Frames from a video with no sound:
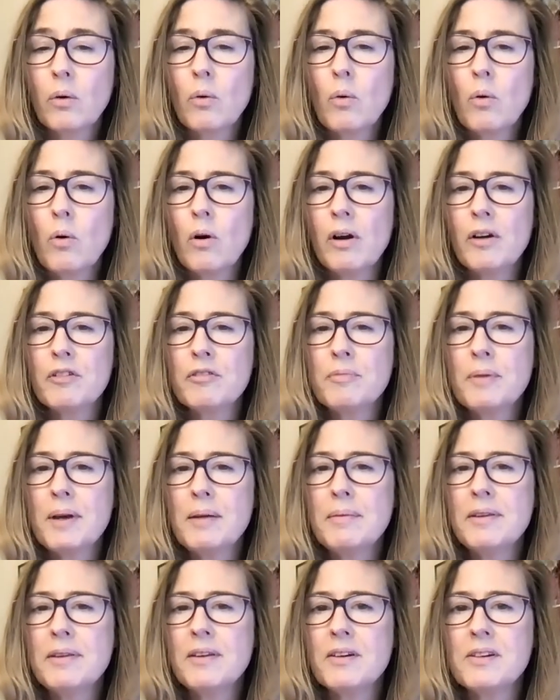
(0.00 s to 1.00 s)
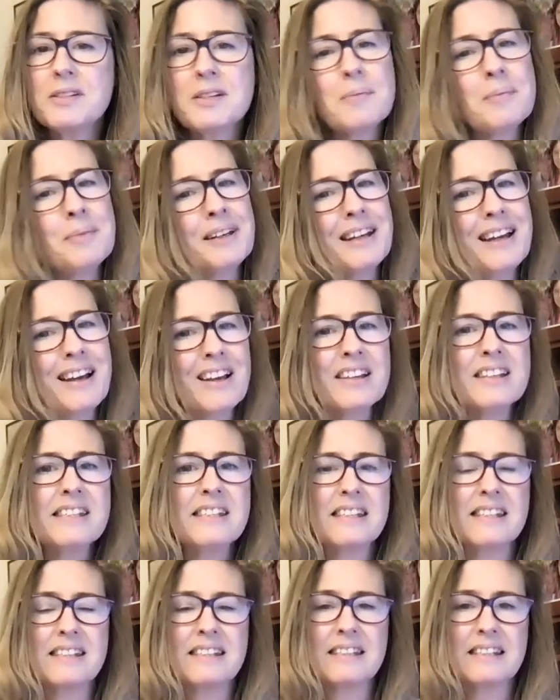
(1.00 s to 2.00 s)
or if maybe there's somebody else
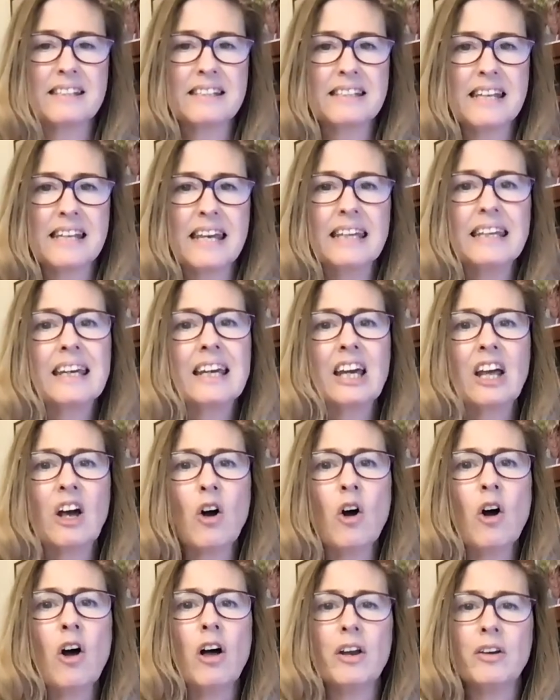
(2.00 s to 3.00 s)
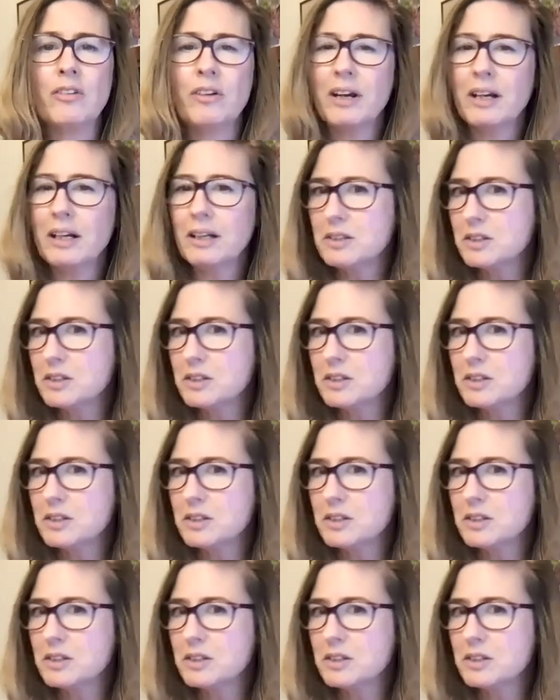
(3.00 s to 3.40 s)
that's taking it on, right?